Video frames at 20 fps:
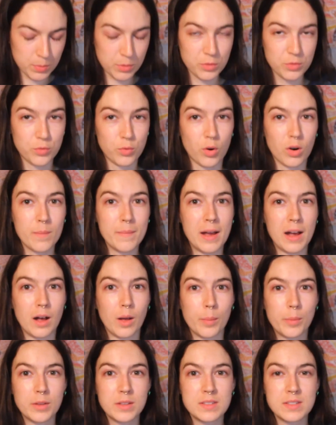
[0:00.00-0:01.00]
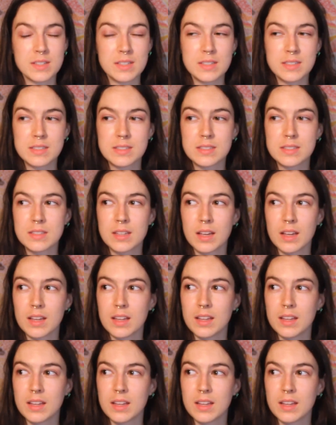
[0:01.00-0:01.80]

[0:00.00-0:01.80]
perform helplessness